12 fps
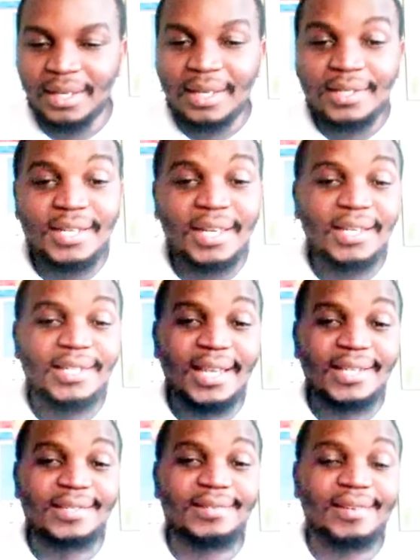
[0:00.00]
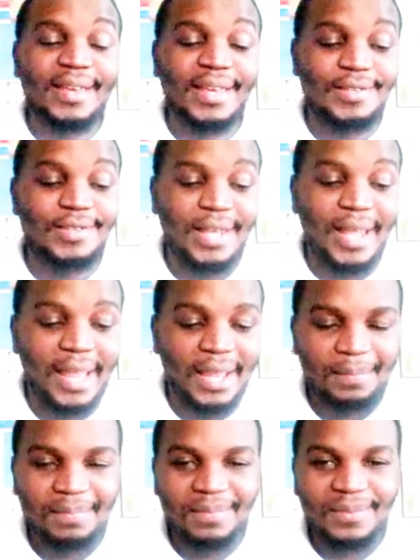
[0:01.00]
Jesus is
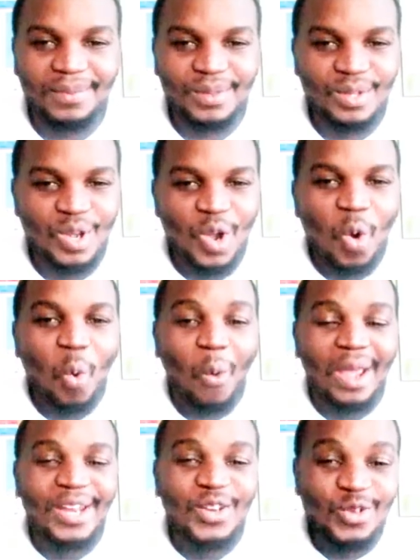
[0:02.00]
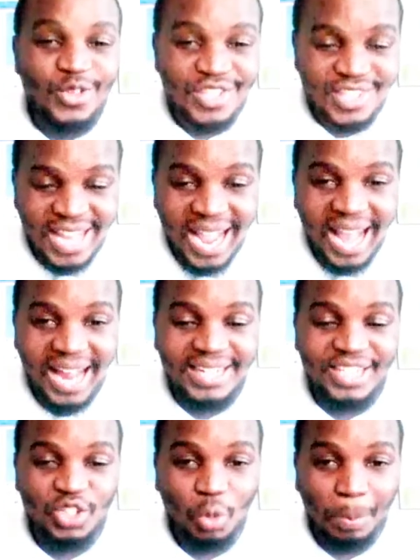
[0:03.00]
saying, when you
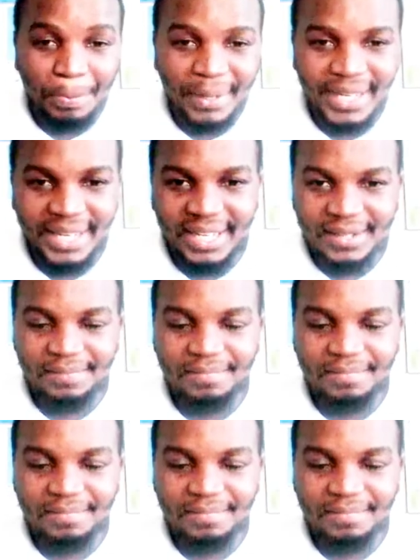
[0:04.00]
start to pray,